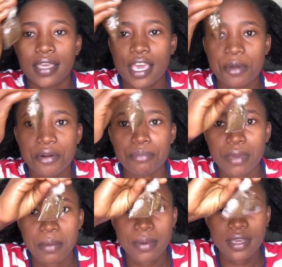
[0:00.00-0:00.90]
Cameroon
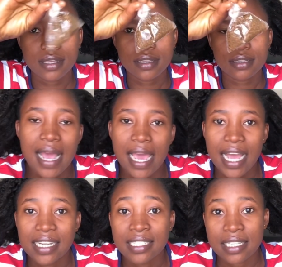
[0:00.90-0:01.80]
pepper. I
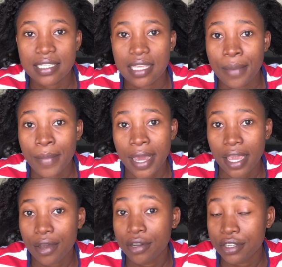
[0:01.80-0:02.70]
add this in
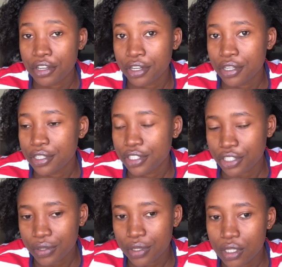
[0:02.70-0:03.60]
my onion
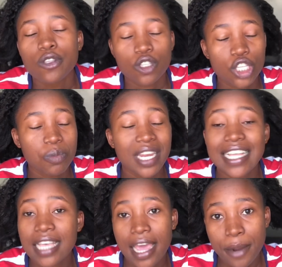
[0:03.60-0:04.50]
juice to
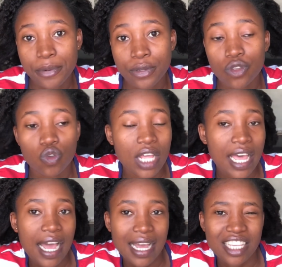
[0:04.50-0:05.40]
stimulate hair growth so
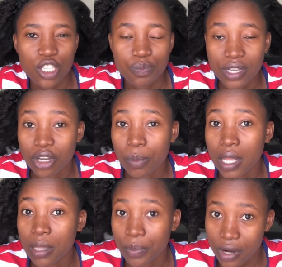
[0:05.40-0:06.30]
that I can speed up
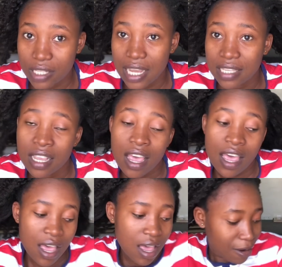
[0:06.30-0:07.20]
the process
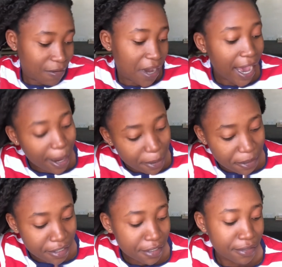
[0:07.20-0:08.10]
of hair
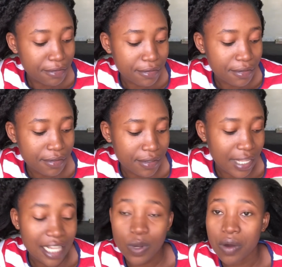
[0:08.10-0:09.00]
growth.
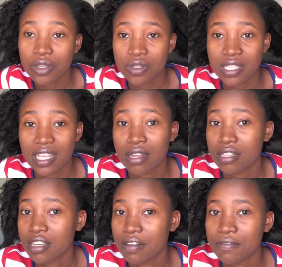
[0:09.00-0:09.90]
That's why I was using a
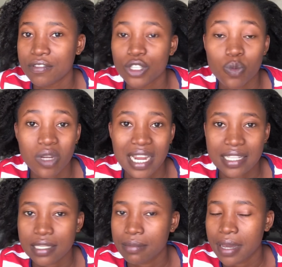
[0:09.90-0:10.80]
lot of
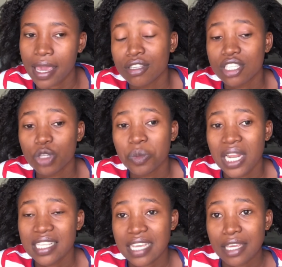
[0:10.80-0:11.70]
stimulants in my hair. The
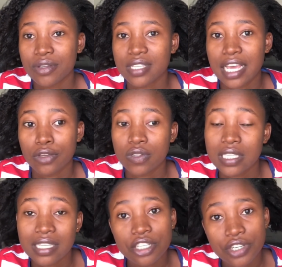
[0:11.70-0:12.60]
stimulants I use
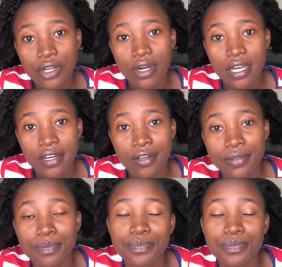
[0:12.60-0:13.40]
tea tree oil,